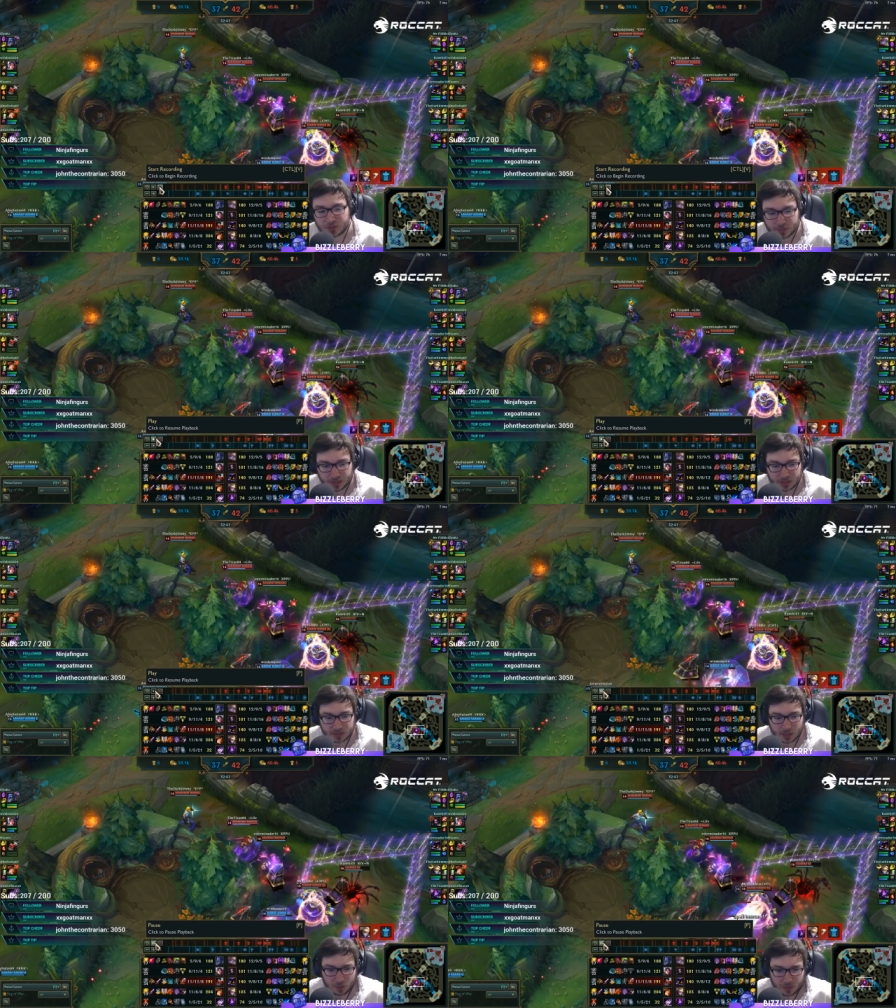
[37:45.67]
speed
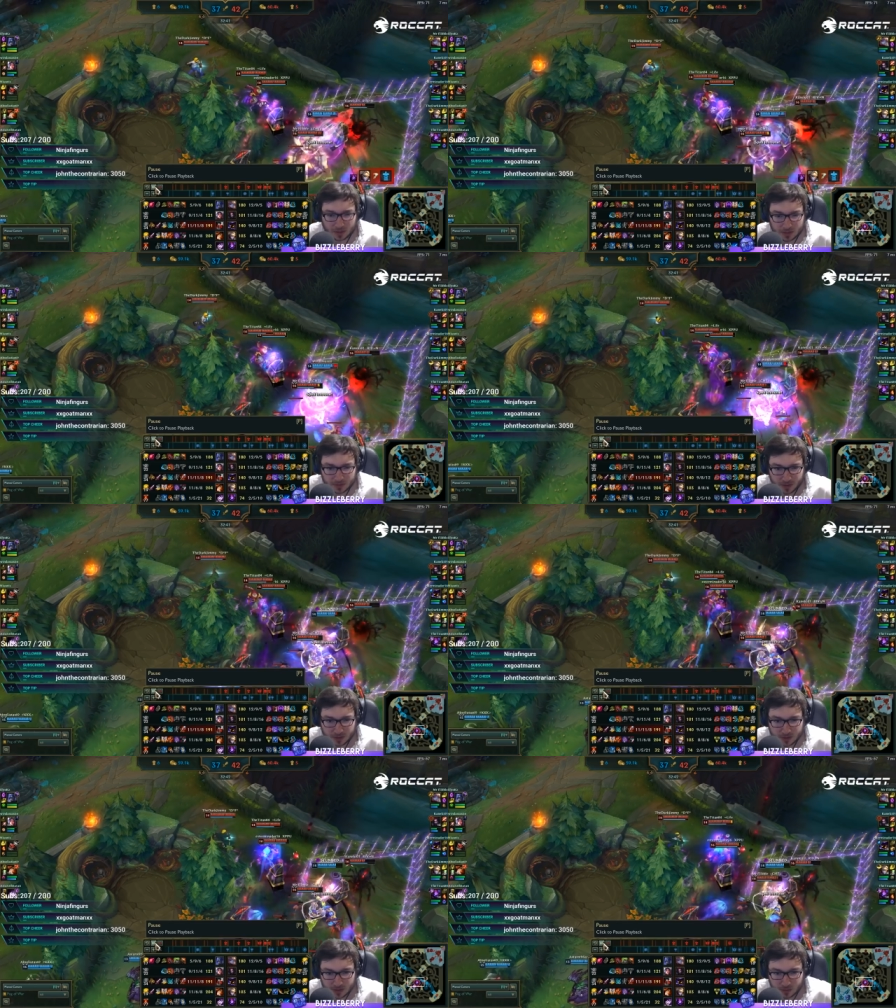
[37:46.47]
to help in these
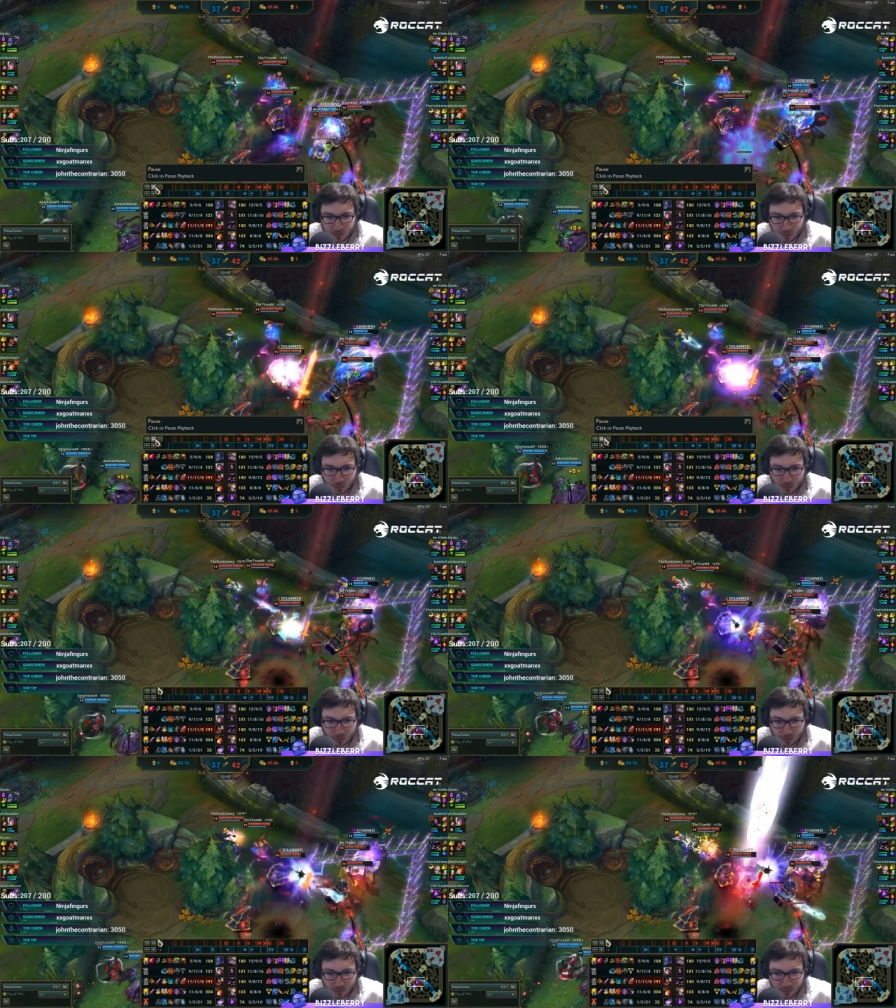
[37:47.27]
fights is a real
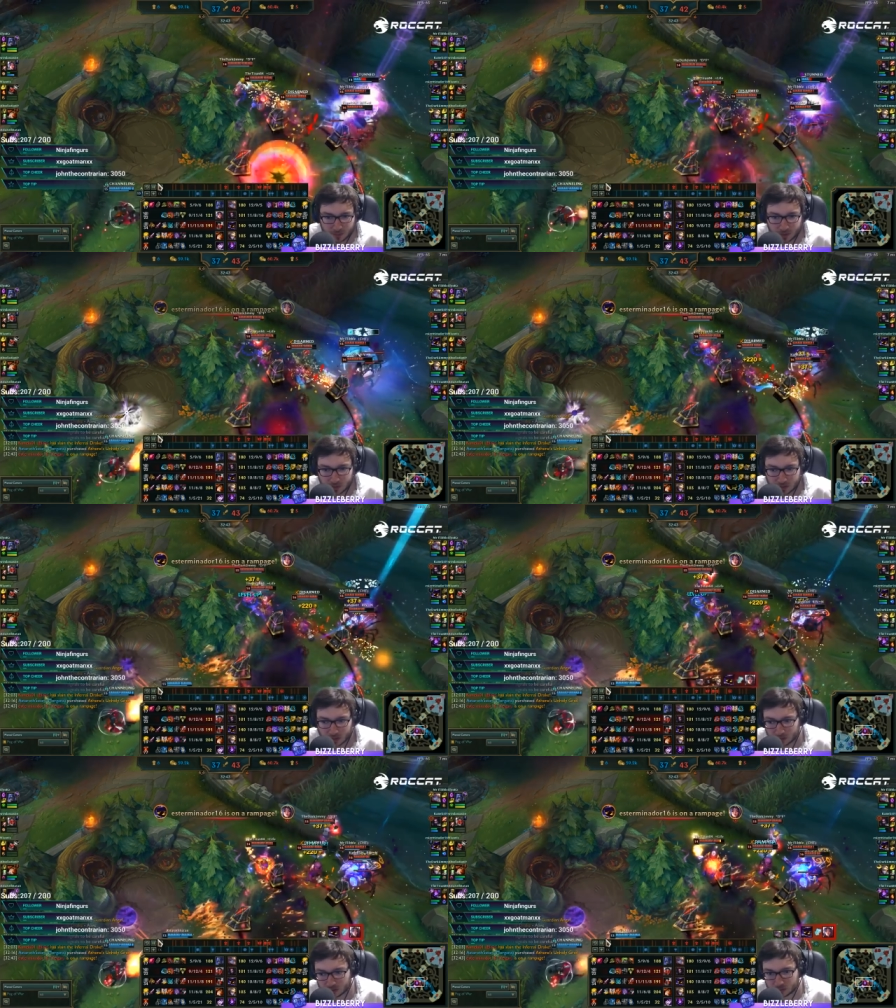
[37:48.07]
problem, I'm
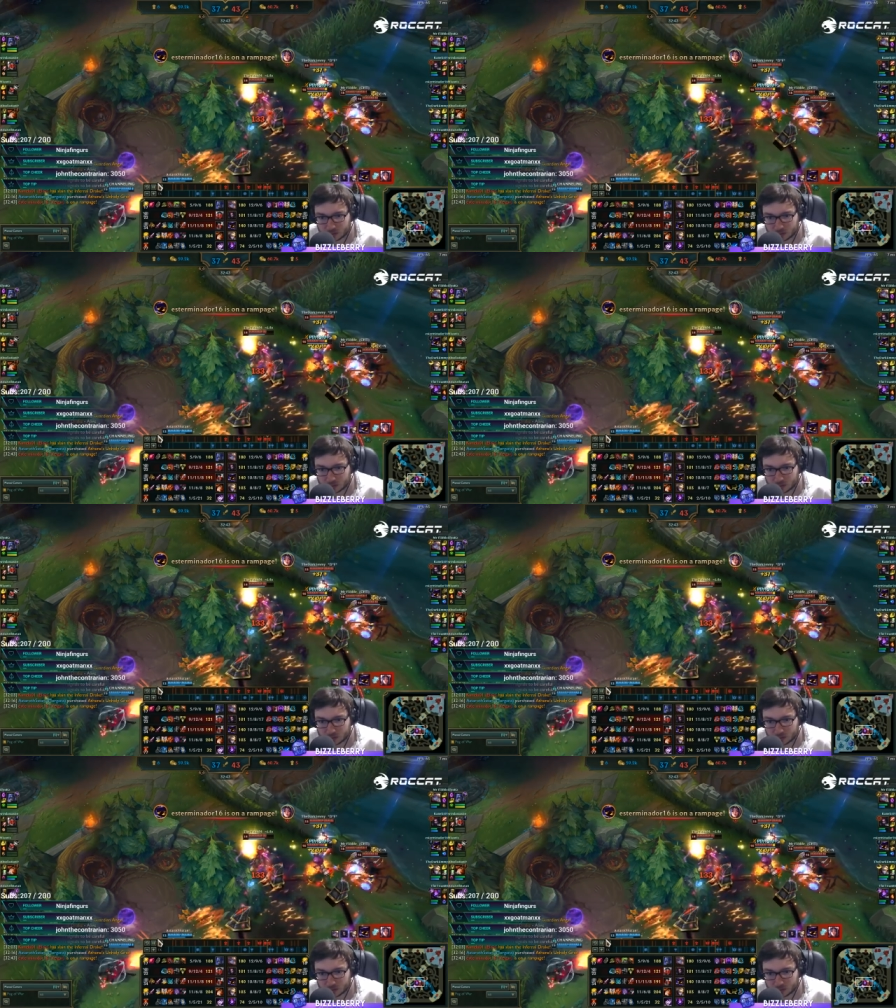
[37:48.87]
noticing.